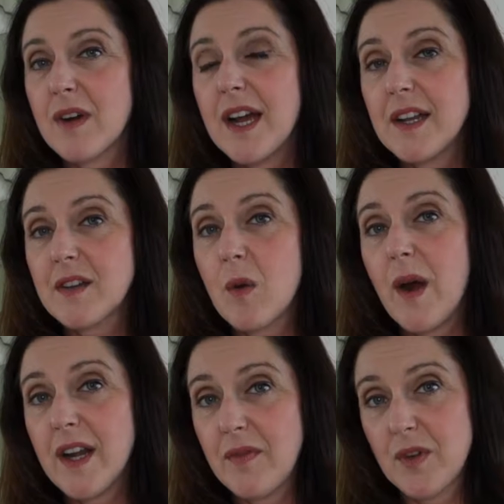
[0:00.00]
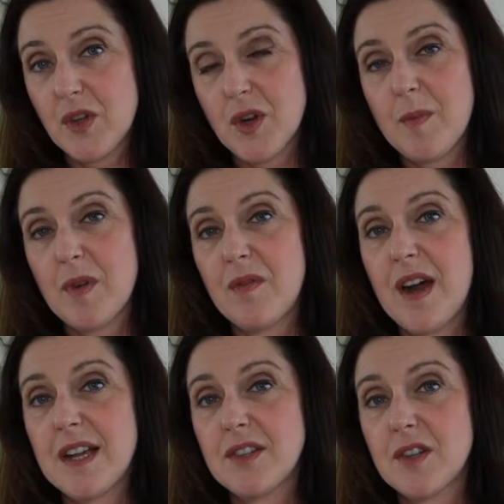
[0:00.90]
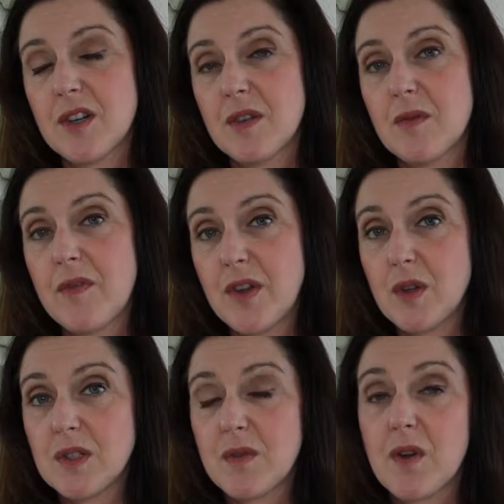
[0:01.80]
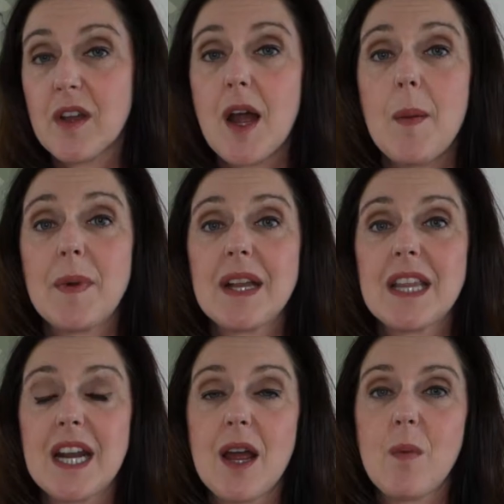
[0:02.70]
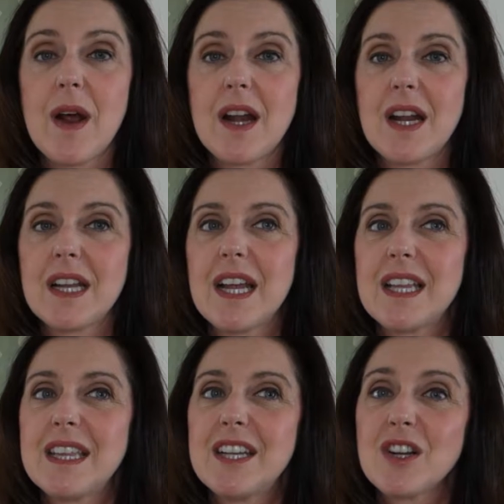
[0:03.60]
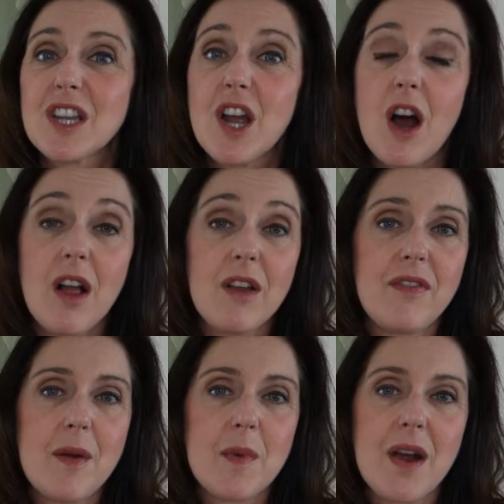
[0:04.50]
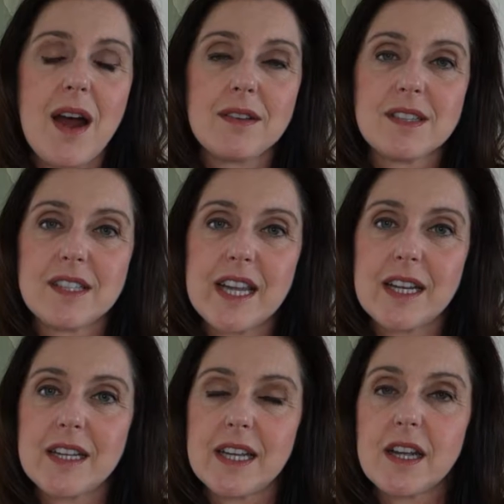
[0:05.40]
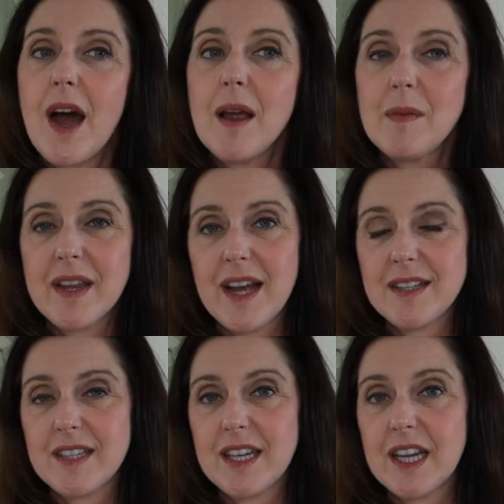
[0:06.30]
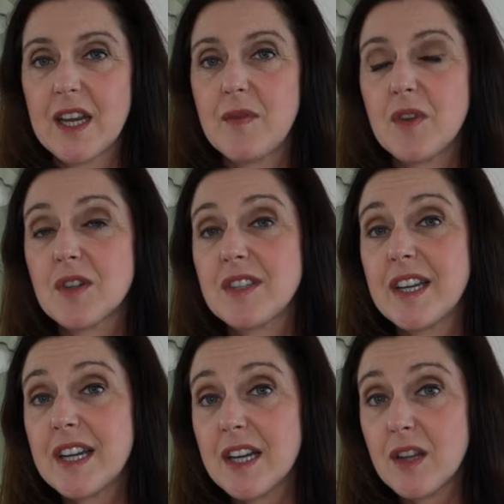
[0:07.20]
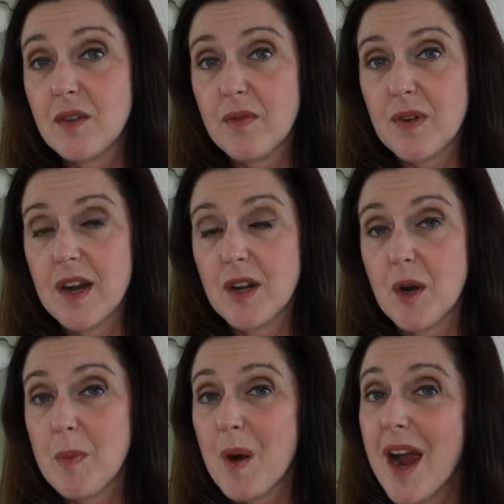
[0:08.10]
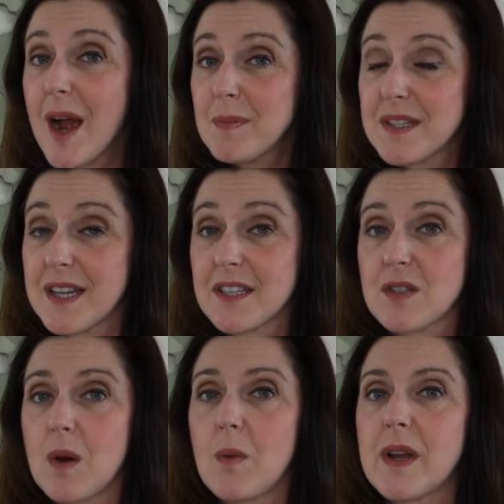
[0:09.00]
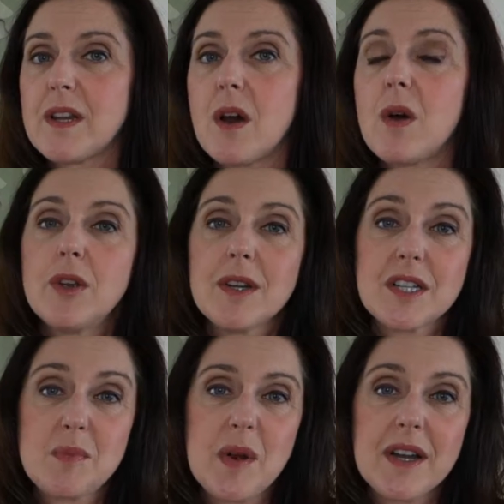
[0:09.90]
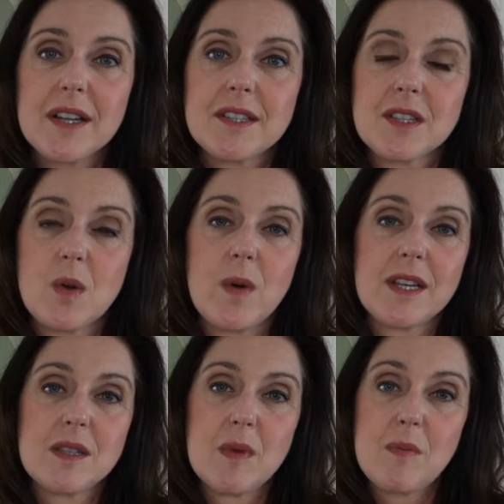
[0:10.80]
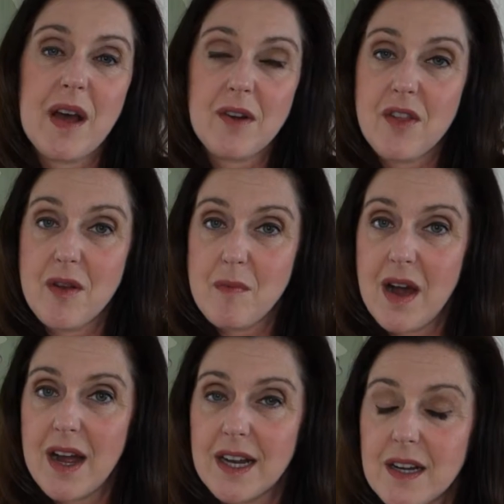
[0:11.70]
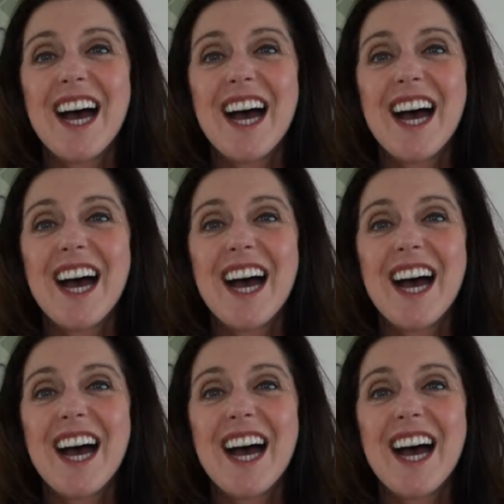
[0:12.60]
read quite a few Tripadvisor reviews for the company that I went on, and nearly all of them are outstanding. I'm guessing if you're seated in the front or perhaps next to a window, your experience is going to be better than mine.